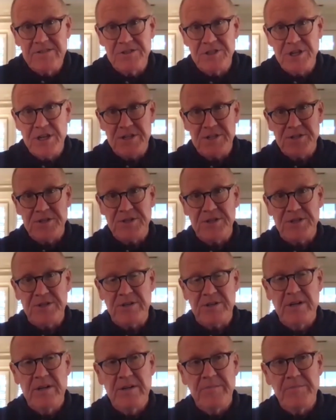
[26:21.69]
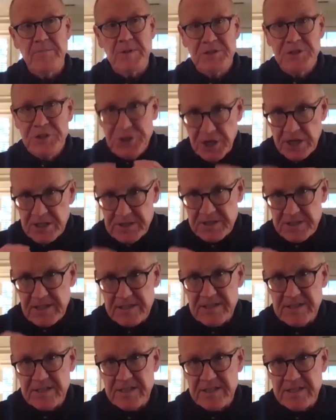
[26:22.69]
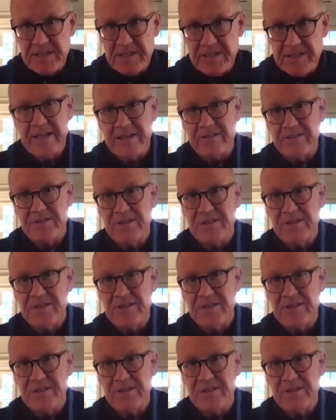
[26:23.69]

gesture, but just as sincere.